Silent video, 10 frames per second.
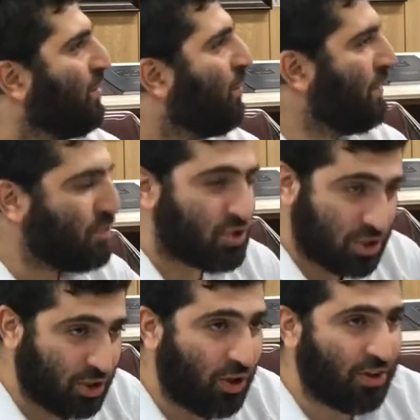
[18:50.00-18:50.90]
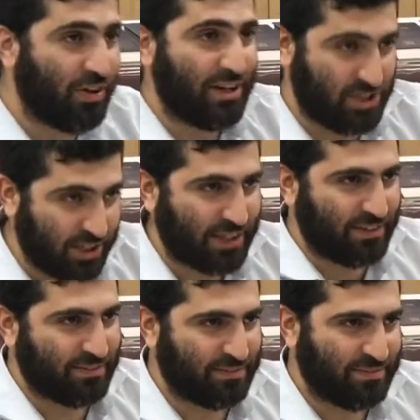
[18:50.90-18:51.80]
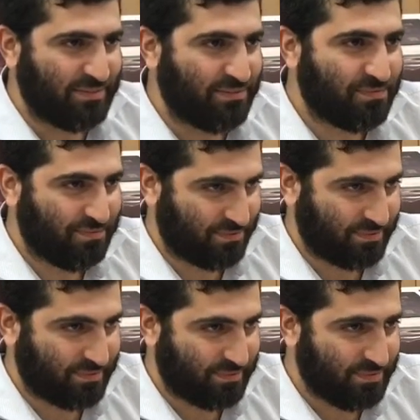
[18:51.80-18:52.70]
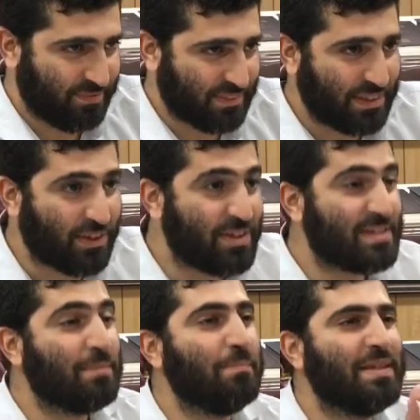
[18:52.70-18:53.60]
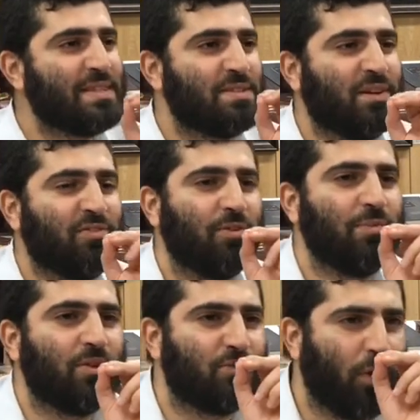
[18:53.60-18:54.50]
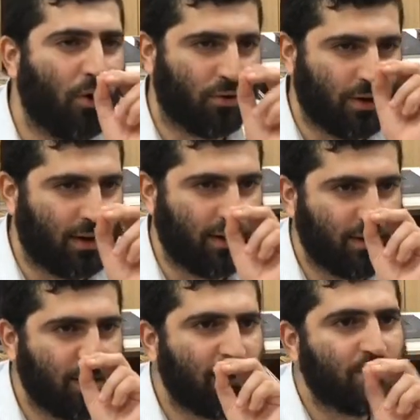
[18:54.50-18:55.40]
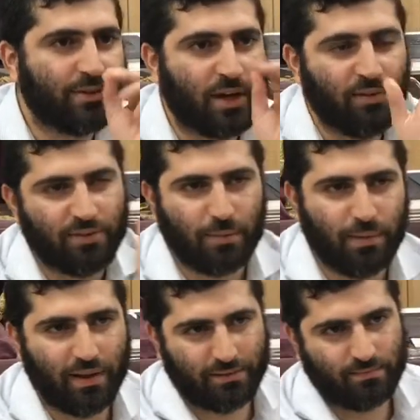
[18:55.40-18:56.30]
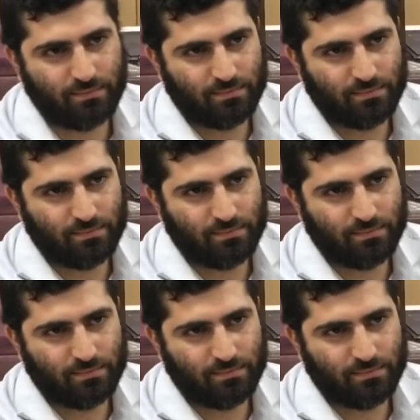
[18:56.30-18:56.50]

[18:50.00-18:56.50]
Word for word: When you slaughter a chicken, there is a mitzvah from the Torah to cover the blood.